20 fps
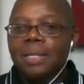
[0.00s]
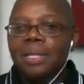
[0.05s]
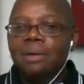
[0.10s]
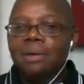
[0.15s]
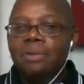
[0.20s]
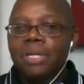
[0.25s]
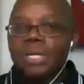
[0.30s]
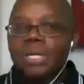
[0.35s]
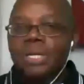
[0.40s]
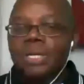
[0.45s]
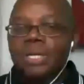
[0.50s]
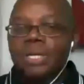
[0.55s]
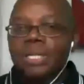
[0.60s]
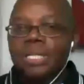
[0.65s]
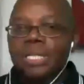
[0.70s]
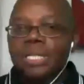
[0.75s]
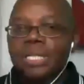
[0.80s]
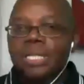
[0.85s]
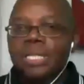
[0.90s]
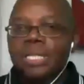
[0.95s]
love it
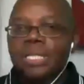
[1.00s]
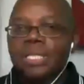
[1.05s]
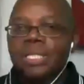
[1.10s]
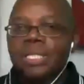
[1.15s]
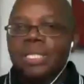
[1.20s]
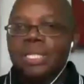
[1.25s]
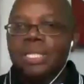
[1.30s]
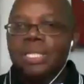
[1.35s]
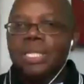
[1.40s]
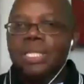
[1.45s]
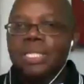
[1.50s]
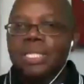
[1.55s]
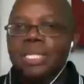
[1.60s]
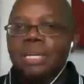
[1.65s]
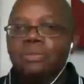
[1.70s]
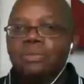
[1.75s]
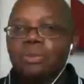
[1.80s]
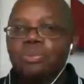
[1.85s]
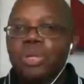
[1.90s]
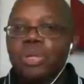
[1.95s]
here. Lisa D has
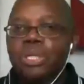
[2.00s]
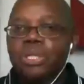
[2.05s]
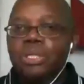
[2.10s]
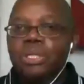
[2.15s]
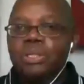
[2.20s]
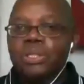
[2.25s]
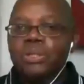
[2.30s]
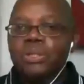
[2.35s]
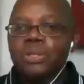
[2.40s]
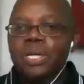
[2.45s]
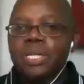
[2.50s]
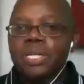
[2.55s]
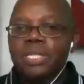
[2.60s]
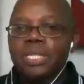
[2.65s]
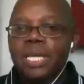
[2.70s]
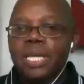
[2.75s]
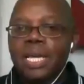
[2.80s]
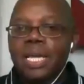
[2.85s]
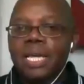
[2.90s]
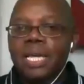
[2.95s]
never been to the
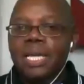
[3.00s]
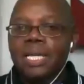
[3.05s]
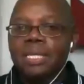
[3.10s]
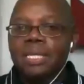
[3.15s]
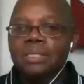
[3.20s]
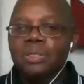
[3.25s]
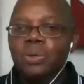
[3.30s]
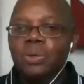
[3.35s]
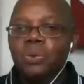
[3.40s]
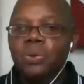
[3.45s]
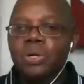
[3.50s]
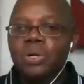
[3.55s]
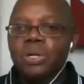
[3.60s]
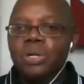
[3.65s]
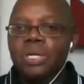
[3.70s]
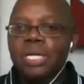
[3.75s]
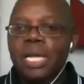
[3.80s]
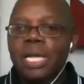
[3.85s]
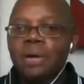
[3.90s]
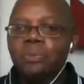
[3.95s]
USA, and so
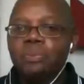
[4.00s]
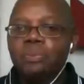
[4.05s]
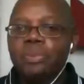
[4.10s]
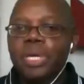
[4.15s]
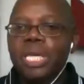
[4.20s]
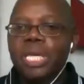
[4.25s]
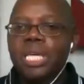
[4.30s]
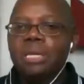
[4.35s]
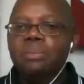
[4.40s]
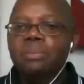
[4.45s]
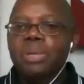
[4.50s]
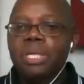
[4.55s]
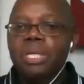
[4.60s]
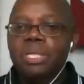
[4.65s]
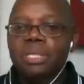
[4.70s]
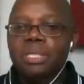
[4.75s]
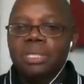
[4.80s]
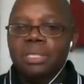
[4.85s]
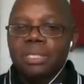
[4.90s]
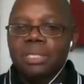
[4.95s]
we're looking at
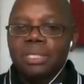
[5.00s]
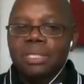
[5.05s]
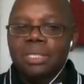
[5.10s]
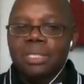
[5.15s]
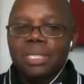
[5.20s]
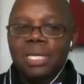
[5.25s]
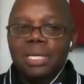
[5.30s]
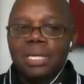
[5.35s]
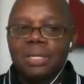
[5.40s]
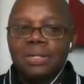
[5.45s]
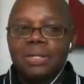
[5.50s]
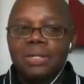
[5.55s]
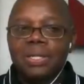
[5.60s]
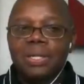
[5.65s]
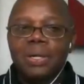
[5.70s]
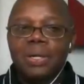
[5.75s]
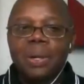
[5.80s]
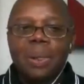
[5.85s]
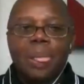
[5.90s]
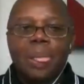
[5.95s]
maybe taking her
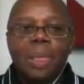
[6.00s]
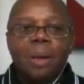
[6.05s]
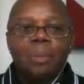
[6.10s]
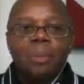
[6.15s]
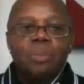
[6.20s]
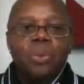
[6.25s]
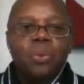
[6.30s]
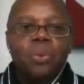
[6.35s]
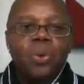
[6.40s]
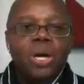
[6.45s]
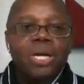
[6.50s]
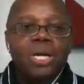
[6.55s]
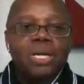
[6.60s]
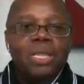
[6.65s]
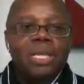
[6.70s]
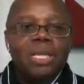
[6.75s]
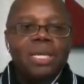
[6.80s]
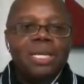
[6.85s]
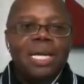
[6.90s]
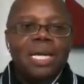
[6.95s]
there. But one
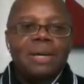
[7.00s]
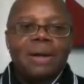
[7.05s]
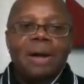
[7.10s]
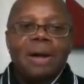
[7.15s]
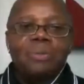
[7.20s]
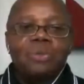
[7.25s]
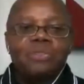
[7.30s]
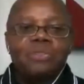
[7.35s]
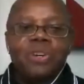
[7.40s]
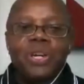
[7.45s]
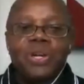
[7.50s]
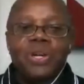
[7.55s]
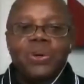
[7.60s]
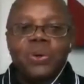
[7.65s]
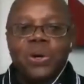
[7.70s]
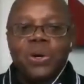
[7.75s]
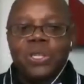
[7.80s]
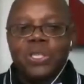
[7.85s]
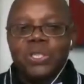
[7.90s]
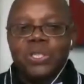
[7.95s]
of the things I'm
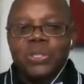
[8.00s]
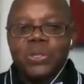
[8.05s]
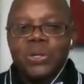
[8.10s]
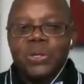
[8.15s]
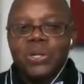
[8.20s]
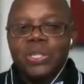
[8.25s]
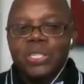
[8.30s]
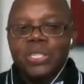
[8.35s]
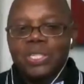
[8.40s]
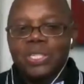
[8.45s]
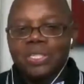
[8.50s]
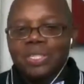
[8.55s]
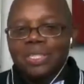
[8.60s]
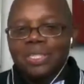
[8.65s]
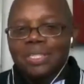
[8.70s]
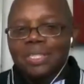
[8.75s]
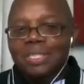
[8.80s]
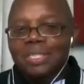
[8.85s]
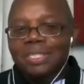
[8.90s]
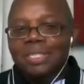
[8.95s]
very cautious on is
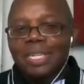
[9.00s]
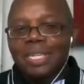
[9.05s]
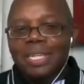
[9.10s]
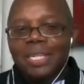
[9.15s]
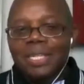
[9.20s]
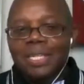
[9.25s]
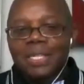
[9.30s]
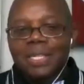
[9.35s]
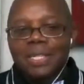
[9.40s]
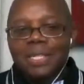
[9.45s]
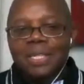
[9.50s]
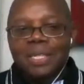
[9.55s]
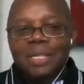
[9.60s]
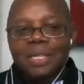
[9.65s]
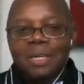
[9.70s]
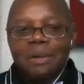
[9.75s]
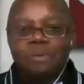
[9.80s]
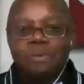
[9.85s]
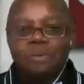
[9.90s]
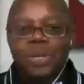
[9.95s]
taking
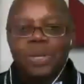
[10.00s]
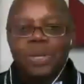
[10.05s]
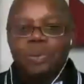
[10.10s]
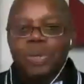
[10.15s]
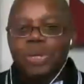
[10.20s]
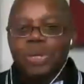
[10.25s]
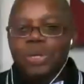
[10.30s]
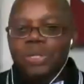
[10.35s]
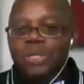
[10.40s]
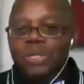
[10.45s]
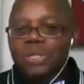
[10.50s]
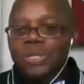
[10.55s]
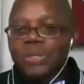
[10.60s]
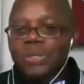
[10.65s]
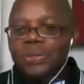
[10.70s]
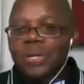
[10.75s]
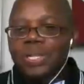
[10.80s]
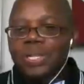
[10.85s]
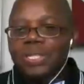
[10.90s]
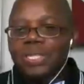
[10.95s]
a Filipina to
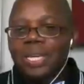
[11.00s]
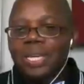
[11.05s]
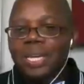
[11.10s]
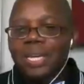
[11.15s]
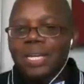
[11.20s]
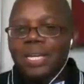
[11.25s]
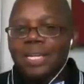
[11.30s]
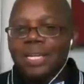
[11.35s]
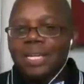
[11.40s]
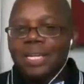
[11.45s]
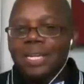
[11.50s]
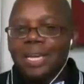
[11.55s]
the USA.